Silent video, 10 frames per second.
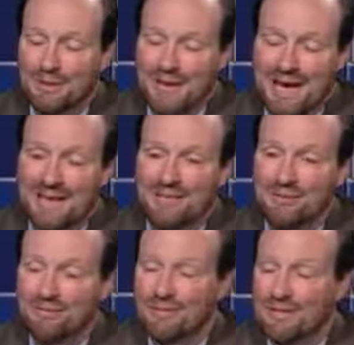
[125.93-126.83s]

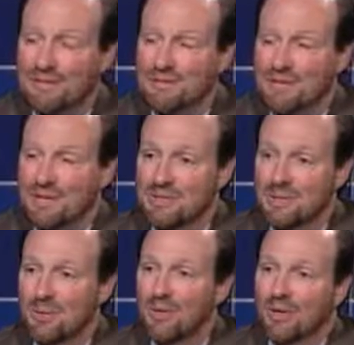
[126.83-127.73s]
active
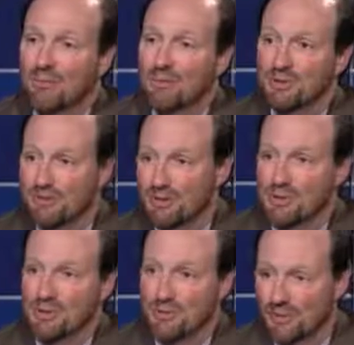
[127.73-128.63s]
as local government
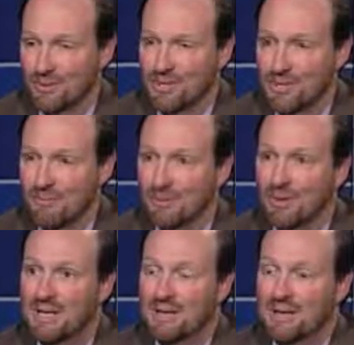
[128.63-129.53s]
officials, for
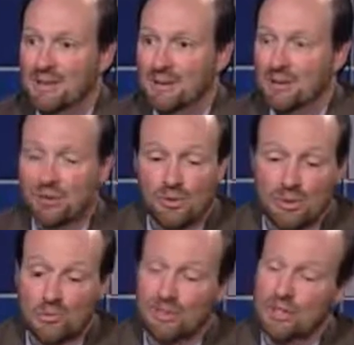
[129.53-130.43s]
example.
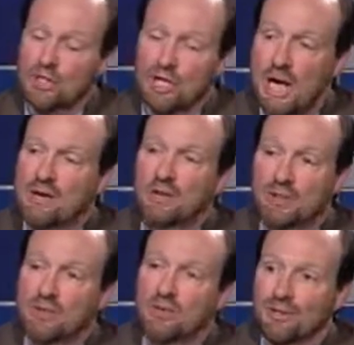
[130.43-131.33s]
Literally
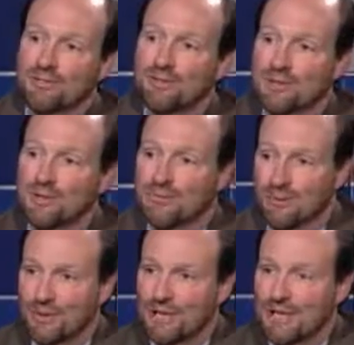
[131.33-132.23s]
shadow a local official
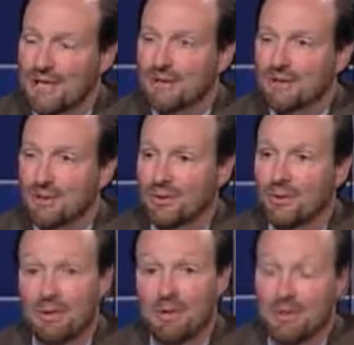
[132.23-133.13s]
for a day and learn
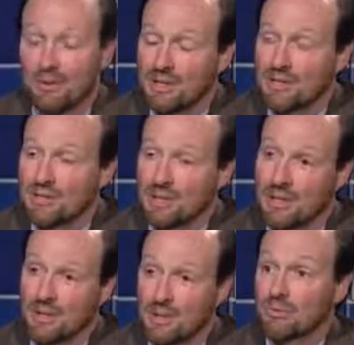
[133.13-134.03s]
what a mayor does or
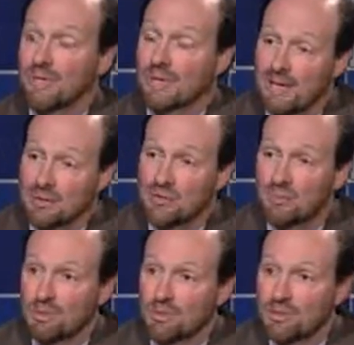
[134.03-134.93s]
learn what a
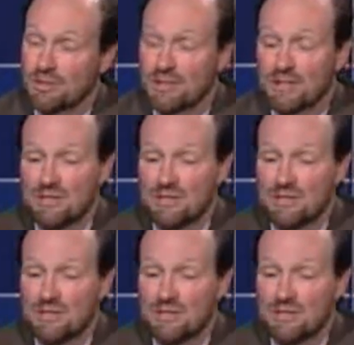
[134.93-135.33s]
council person does.